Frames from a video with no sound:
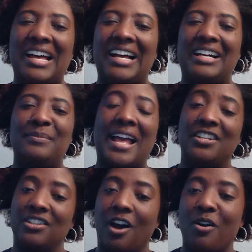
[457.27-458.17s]

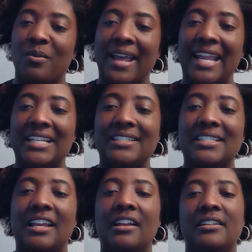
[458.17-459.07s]
As
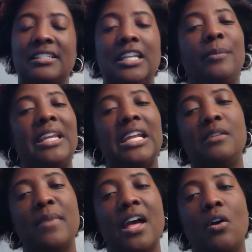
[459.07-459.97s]
always, send me an
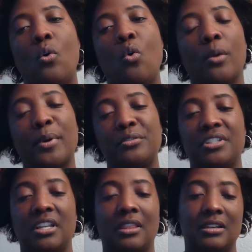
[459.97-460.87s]
email or
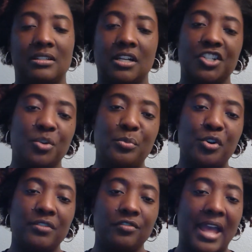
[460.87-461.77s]
post to the discussion
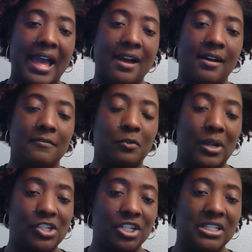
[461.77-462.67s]
board if you have
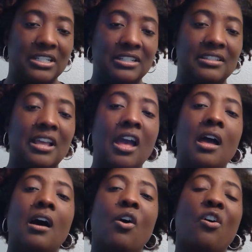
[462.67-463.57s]
questions
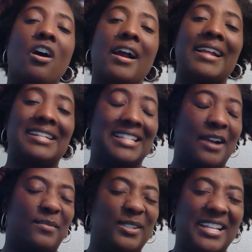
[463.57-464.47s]
or
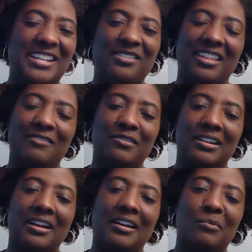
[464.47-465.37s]
examples that you think
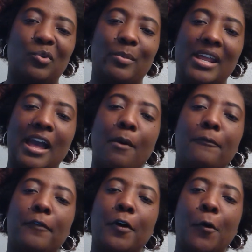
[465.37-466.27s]
would be
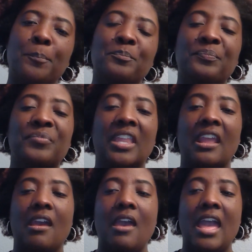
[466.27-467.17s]
helpful.
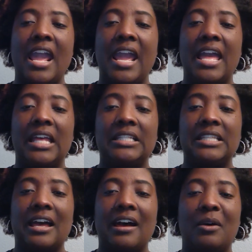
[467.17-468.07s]
And
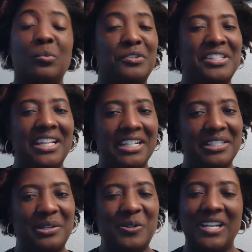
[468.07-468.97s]
we'll see you
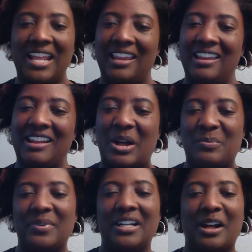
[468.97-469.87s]
soon in an
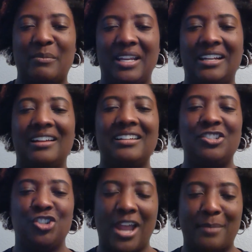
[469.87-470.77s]
upcoming
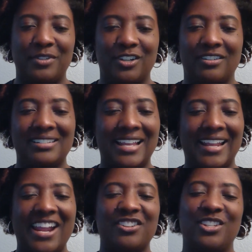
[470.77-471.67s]
chapter. Take
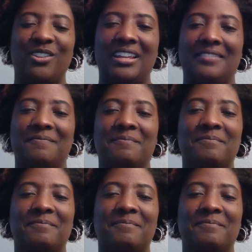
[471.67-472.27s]
care till then.